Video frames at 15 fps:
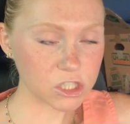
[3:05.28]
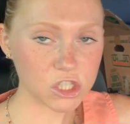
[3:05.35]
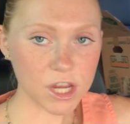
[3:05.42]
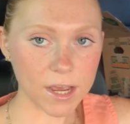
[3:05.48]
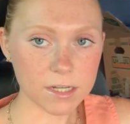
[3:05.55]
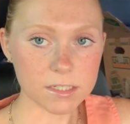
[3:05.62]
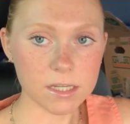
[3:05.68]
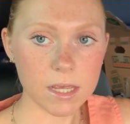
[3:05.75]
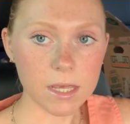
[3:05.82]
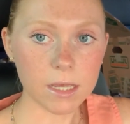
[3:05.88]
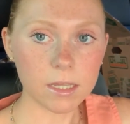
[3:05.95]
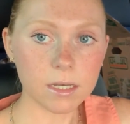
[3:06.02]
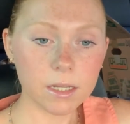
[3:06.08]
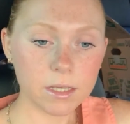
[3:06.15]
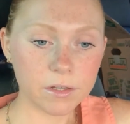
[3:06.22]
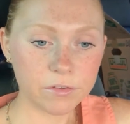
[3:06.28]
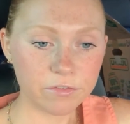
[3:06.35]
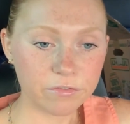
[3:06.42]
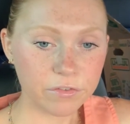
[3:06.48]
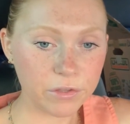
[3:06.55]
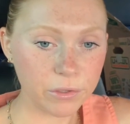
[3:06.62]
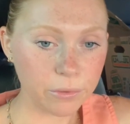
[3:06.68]
checked in in a
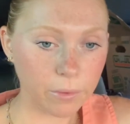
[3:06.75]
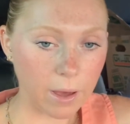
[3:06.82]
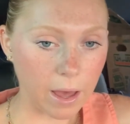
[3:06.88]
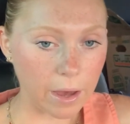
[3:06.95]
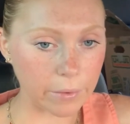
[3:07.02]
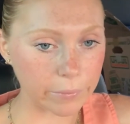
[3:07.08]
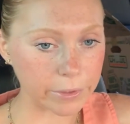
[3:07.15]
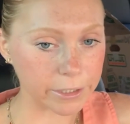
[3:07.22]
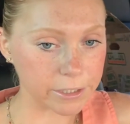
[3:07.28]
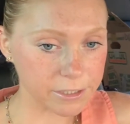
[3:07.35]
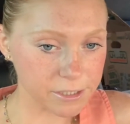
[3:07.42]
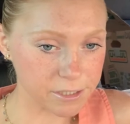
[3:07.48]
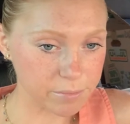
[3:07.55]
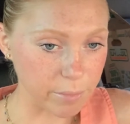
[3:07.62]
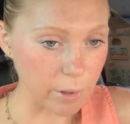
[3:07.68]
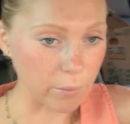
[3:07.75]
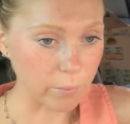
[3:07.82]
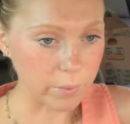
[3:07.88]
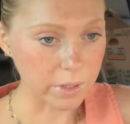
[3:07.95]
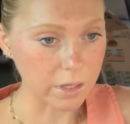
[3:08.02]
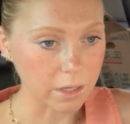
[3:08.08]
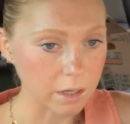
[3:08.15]
few hours, but
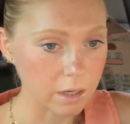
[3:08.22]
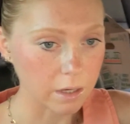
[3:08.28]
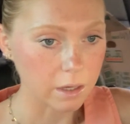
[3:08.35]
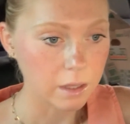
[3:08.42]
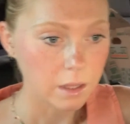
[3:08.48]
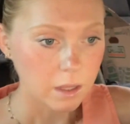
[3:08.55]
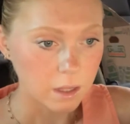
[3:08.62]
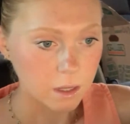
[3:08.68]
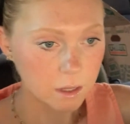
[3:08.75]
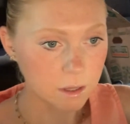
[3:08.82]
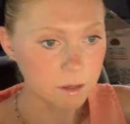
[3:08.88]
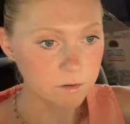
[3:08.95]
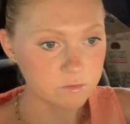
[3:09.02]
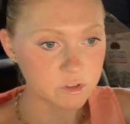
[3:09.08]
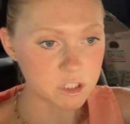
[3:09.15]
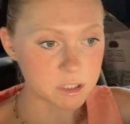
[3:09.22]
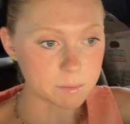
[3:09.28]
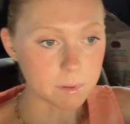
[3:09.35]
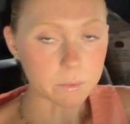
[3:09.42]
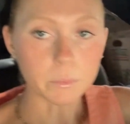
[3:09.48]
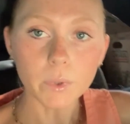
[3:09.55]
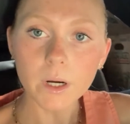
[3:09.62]
we have just
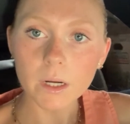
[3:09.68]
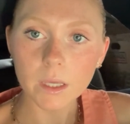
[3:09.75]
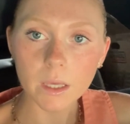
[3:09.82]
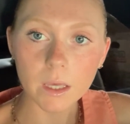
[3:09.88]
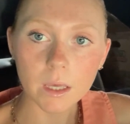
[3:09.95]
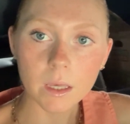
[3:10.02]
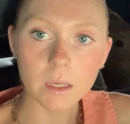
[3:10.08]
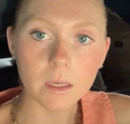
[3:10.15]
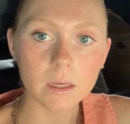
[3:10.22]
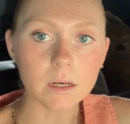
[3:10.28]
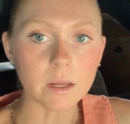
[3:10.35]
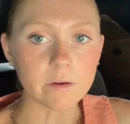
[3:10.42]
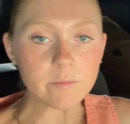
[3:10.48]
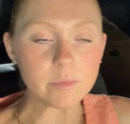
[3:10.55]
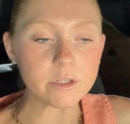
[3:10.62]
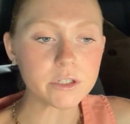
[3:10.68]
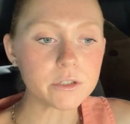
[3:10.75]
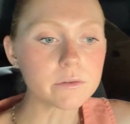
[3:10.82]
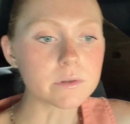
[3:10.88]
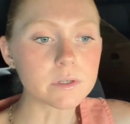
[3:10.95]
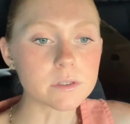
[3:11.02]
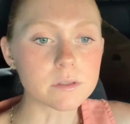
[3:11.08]
been working and I've been
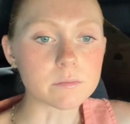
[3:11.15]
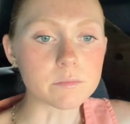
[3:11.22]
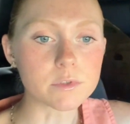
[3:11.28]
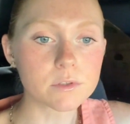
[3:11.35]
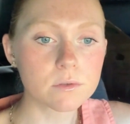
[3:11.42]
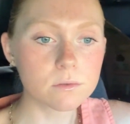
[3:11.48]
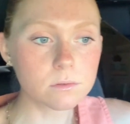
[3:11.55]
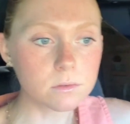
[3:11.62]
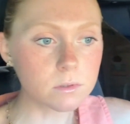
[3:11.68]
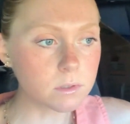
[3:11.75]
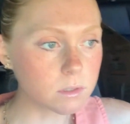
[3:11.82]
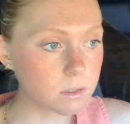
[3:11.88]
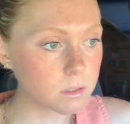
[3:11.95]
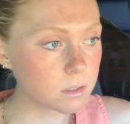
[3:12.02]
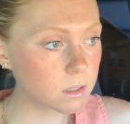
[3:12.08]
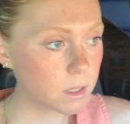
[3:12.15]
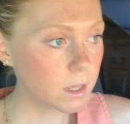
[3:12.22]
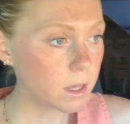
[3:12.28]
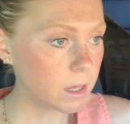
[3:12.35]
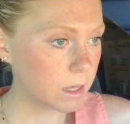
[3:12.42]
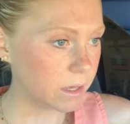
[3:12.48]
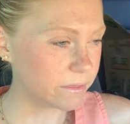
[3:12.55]
doing some school
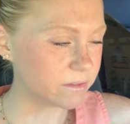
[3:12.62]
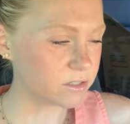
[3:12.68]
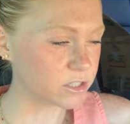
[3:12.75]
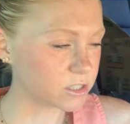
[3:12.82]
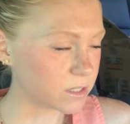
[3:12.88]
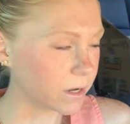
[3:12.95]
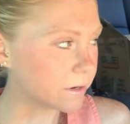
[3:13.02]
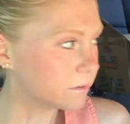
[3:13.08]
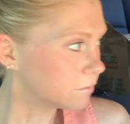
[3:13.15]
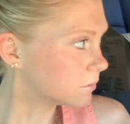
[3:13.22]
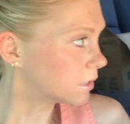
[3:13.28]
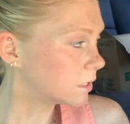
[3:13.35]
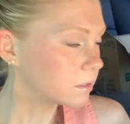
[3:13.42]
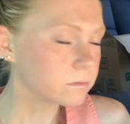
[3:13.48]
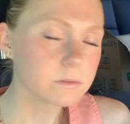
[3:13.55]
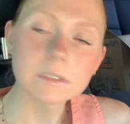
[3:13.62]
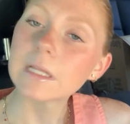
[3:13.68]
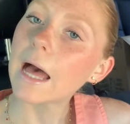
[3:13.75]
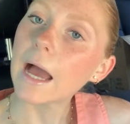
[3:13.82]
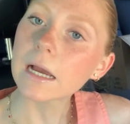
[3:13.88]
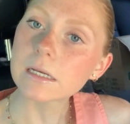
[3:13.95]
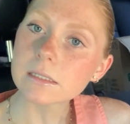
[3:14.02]
and then just kind of re
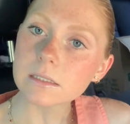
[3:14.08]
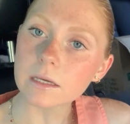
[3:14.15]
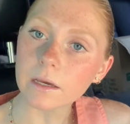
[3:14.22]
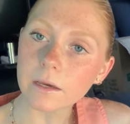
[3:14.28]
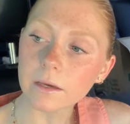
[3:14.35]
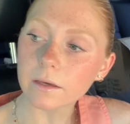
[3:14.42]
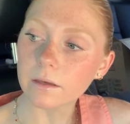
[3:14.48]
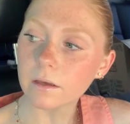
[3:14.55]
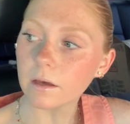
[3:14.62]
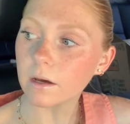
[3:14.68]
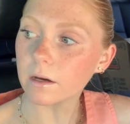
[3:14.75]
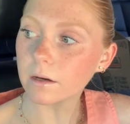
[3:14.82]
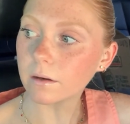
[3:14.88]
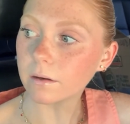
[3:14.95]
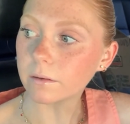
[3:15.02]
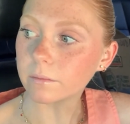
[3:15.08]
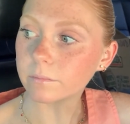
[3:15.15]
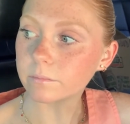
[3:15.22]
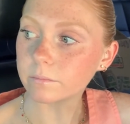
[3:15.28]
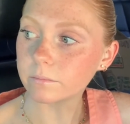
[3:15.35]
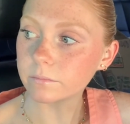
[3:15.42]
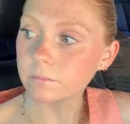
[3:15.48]
relaxing.
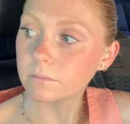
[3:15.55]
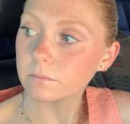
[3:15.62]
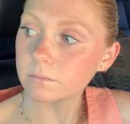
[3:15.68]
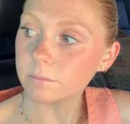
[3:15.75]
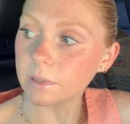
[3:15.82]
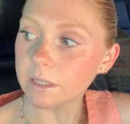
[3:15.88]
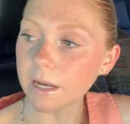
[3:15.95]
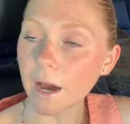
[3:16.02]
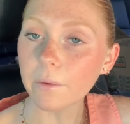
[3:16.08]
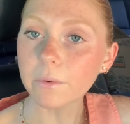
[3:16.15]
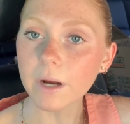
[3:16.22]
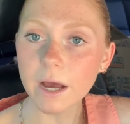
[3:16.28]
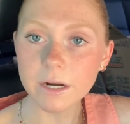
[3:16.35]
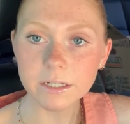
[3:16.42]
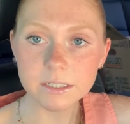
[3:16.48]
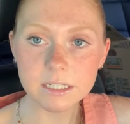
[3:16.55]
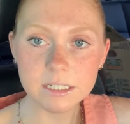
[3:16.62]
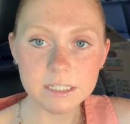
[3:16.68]
Um, but now we're headed to